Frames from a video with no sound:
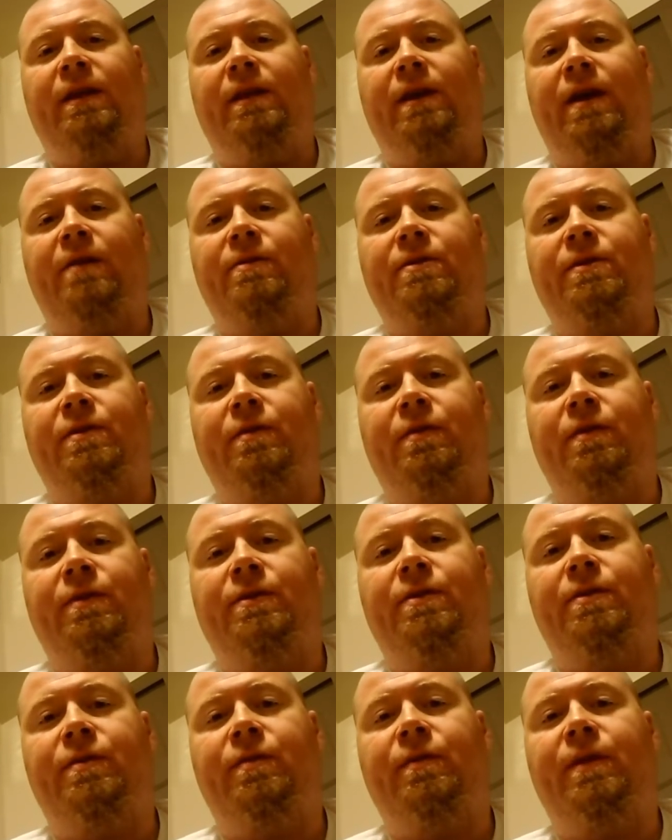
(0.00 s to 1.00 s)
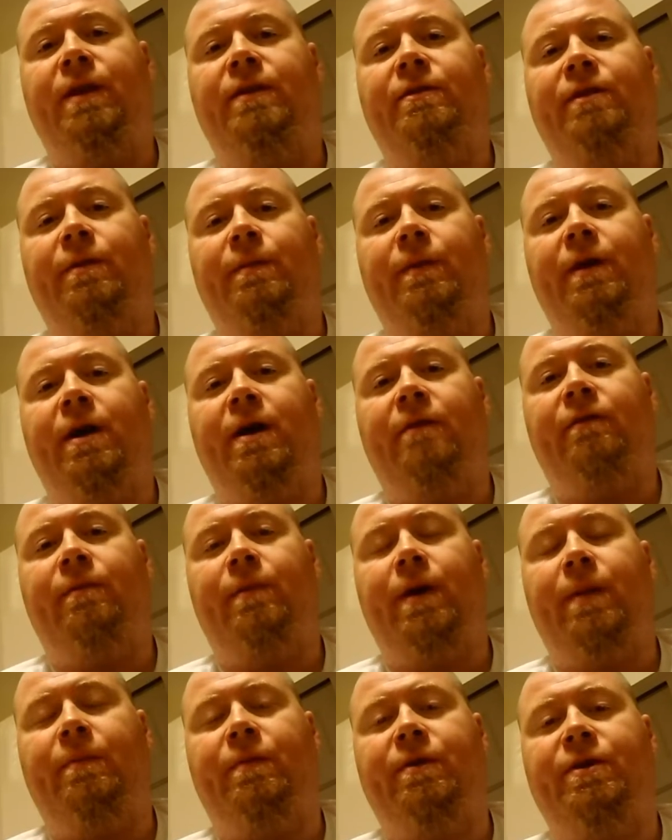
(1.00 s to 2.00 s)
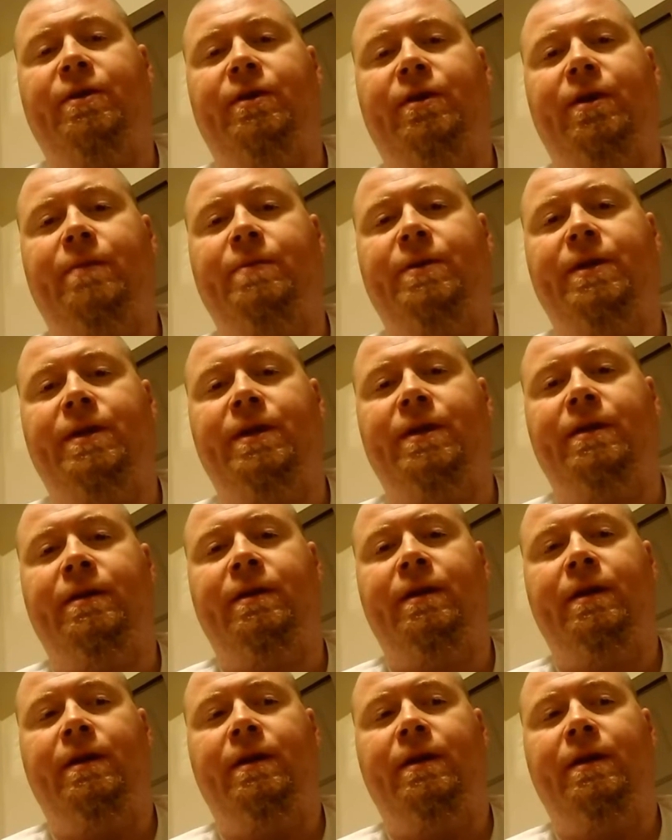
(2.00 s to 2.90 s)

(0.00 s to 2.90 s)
that I was going to when they took me off of my prescriptions